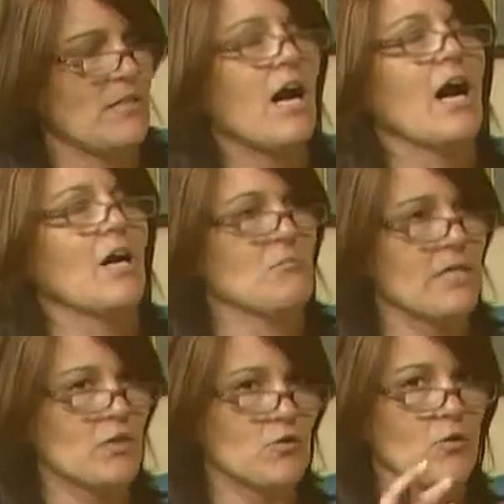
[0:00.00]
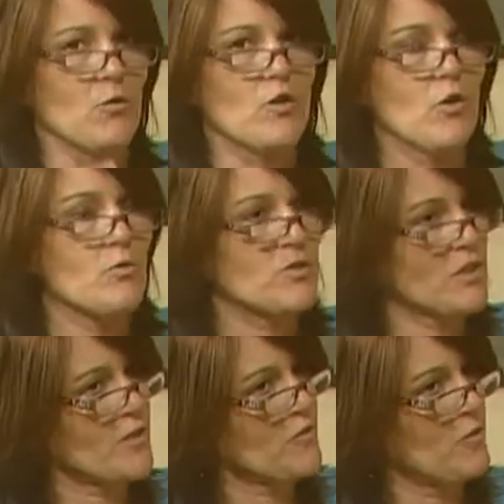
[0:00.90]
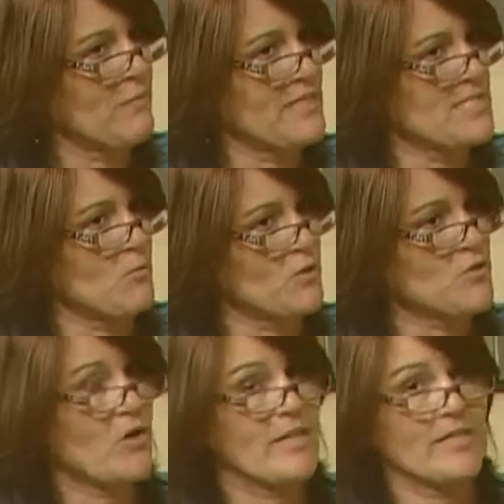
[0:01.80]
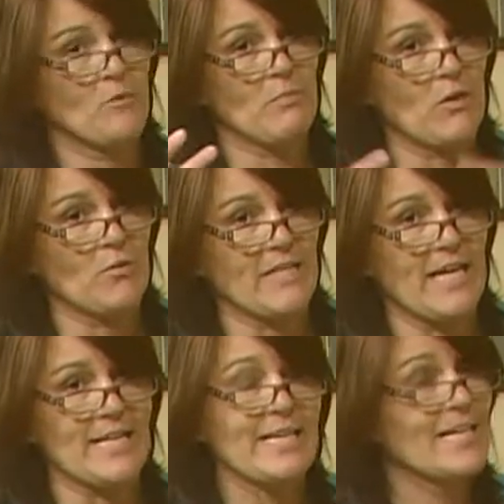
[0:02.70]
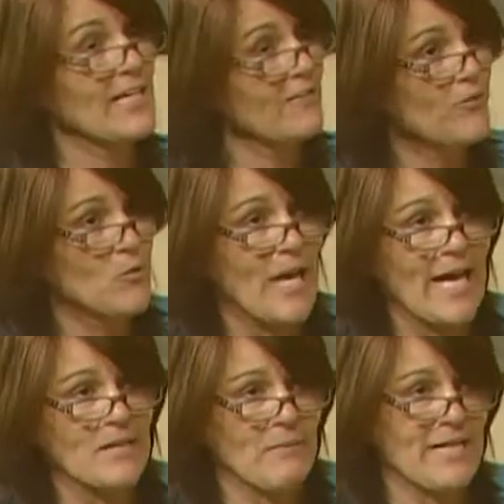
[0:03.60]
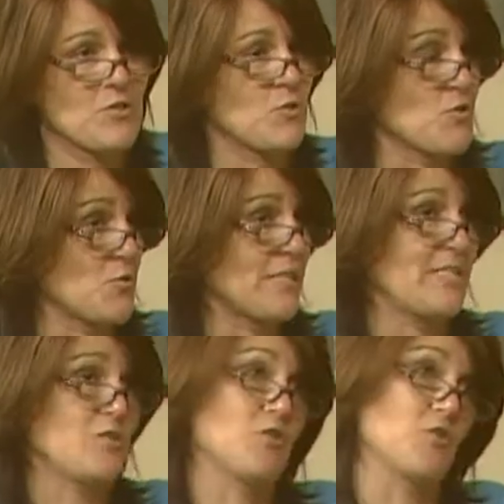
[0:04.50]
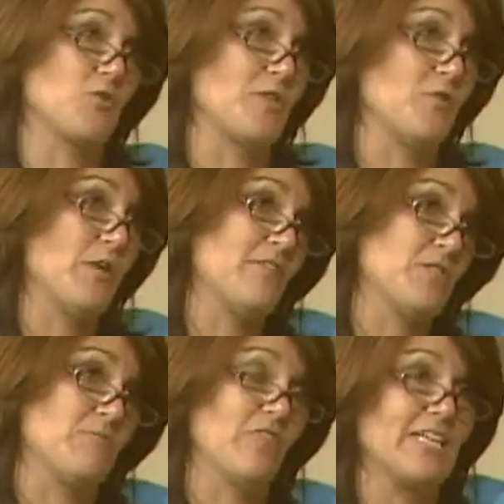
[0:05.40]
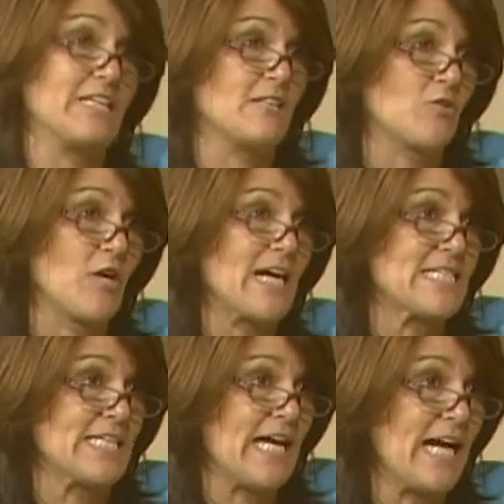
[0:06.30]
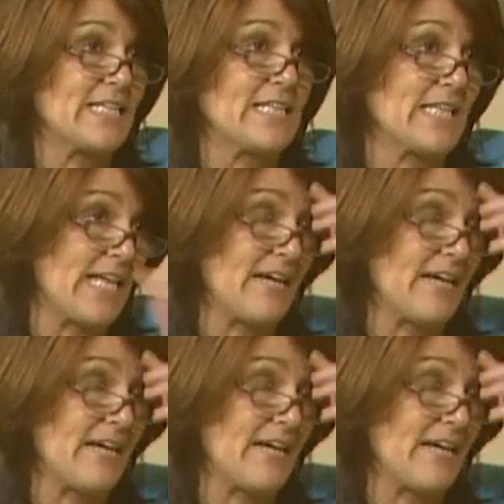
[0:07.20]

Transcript: Okay. Um, so those are the meds that we're talking about that if you had back surgery, knee surgery, and you have some Vicodin or Oxycontin mm -hmm.